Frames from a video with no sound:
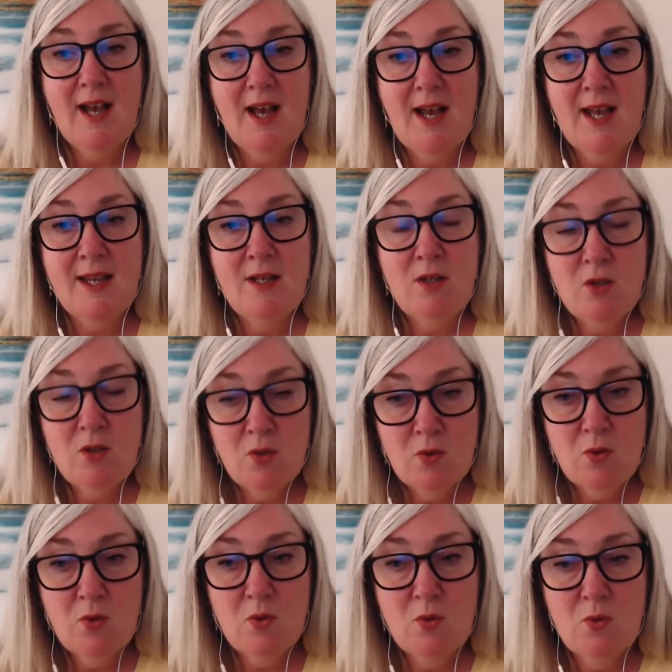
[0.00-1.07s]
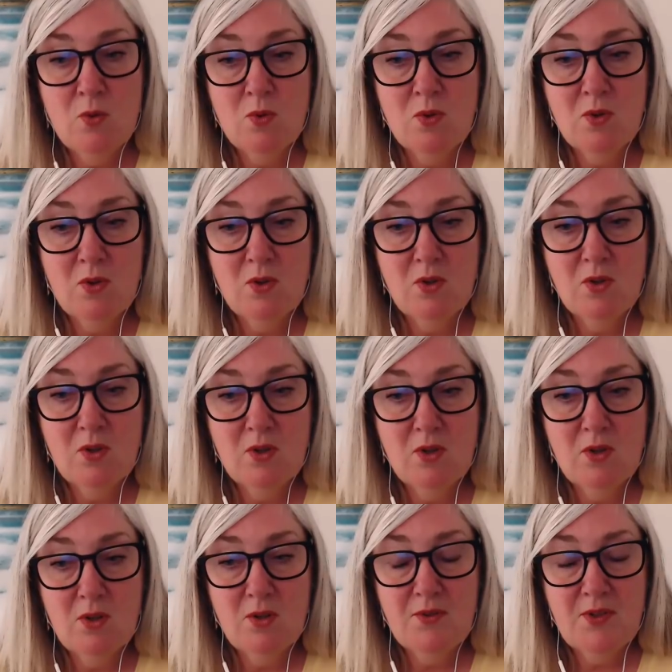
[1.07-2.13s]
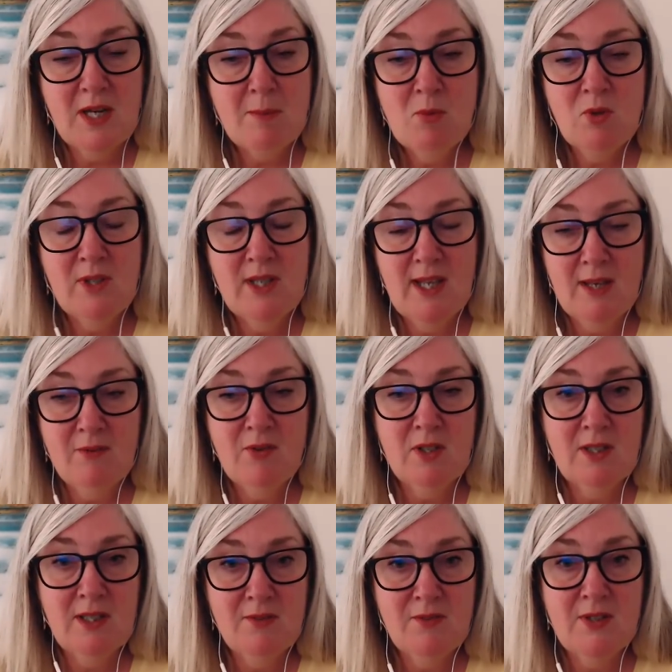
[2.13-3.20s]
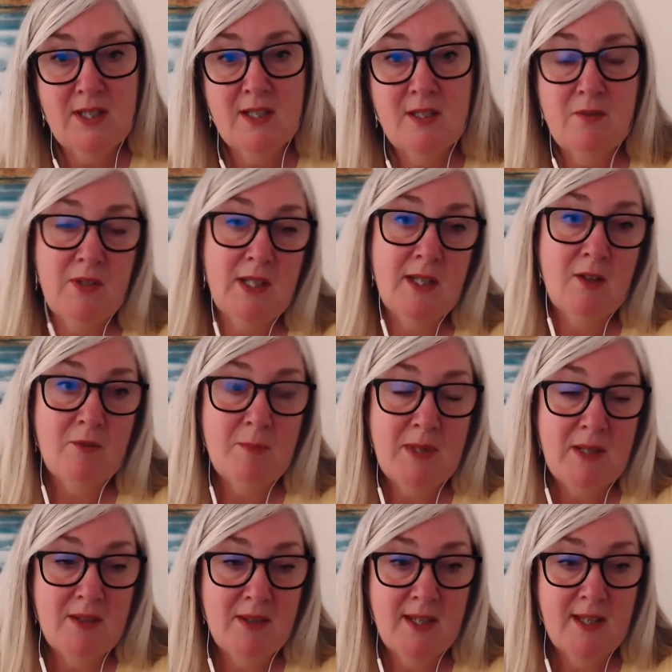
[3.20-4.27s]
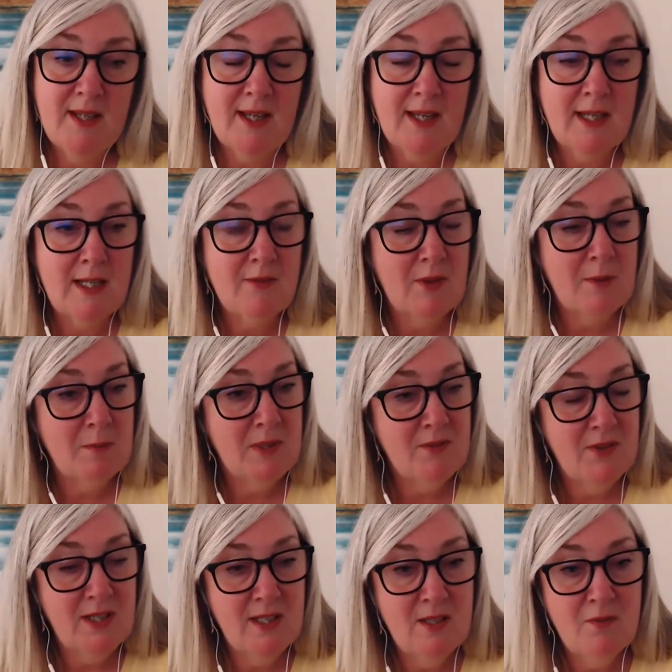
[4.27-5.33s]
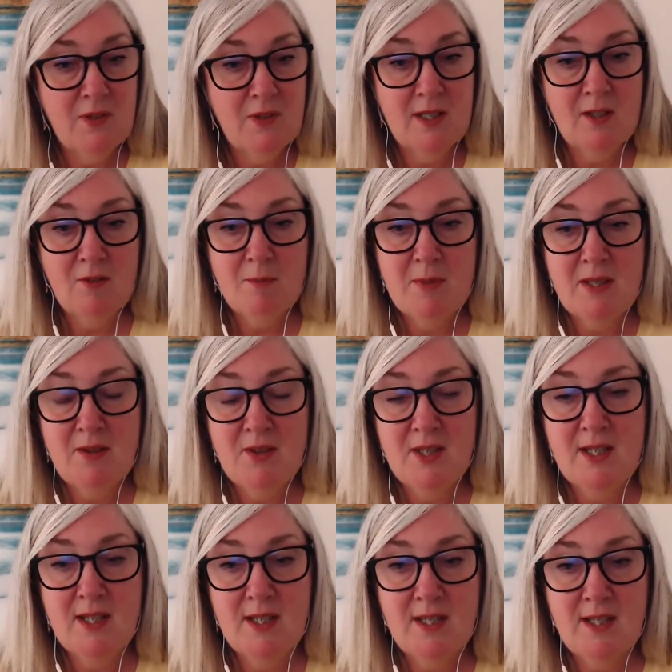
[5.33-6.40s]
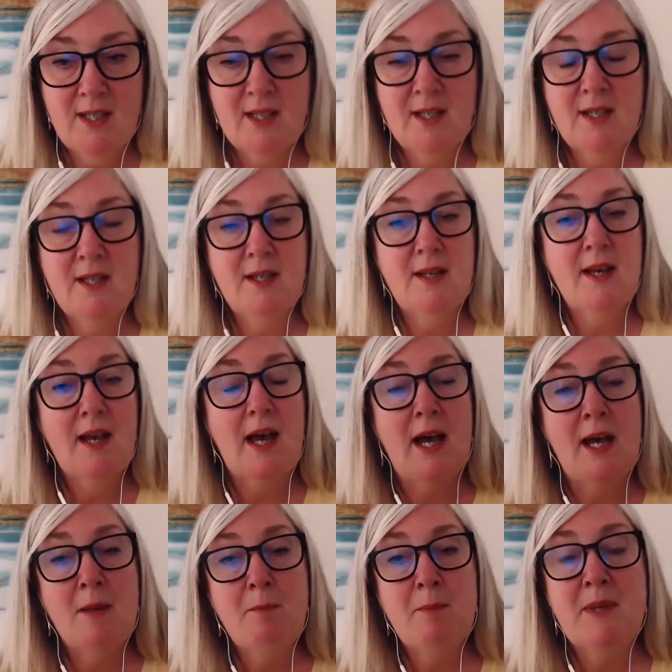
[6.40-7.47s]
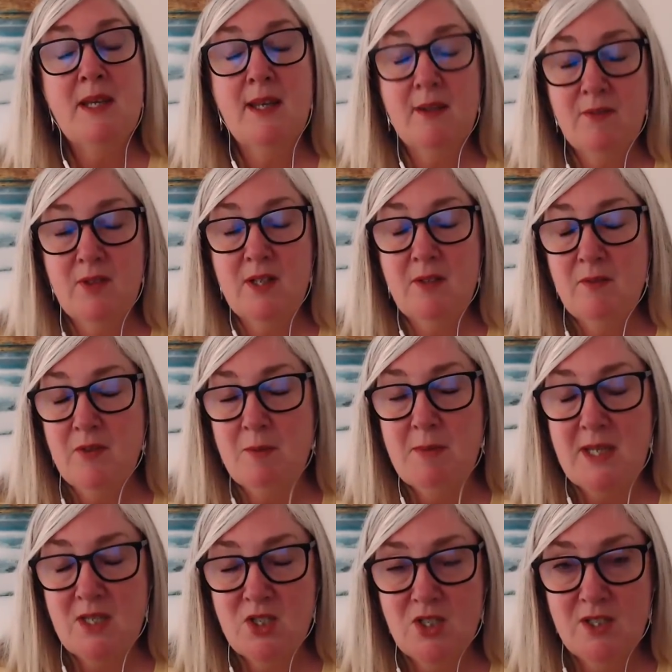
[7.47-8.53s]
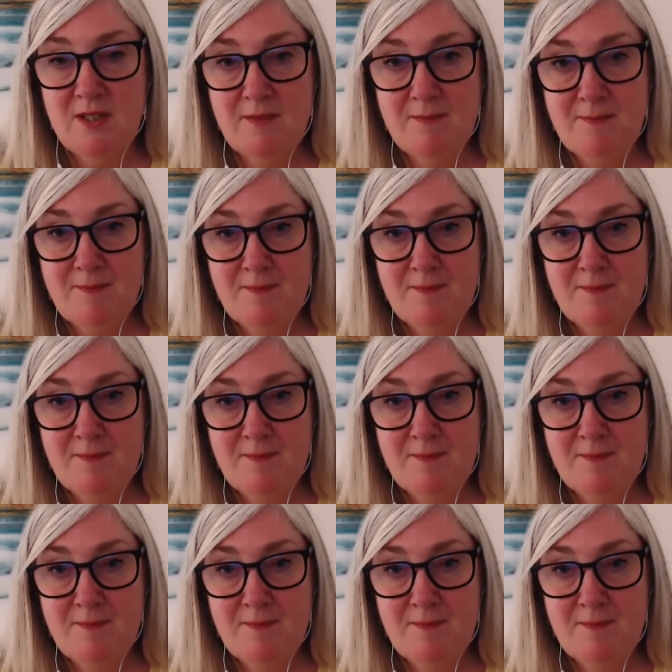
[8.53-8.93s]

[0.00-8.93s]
I know that I'm only ever living in the feeling of my thinking. And if I'm living in the feeling of my thinking, I'm being given information.